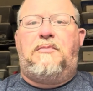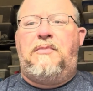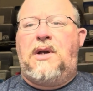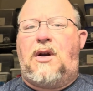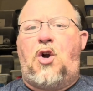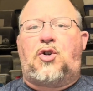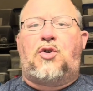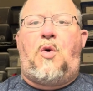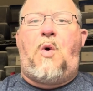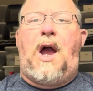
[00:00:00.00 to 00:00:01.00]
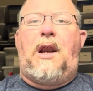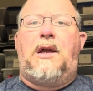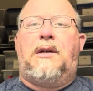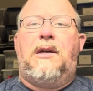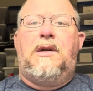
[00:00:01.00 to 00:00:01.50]
being ultra
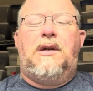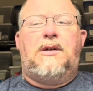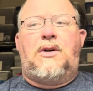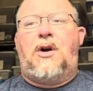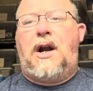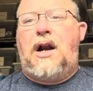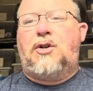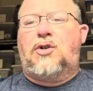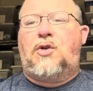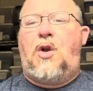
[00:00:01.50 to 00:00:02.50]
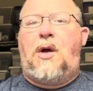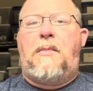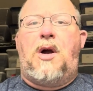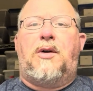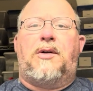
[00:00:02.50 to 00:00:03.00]
quiet, turning on your trolling
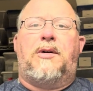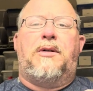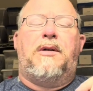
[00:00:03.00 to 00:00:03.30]
motor,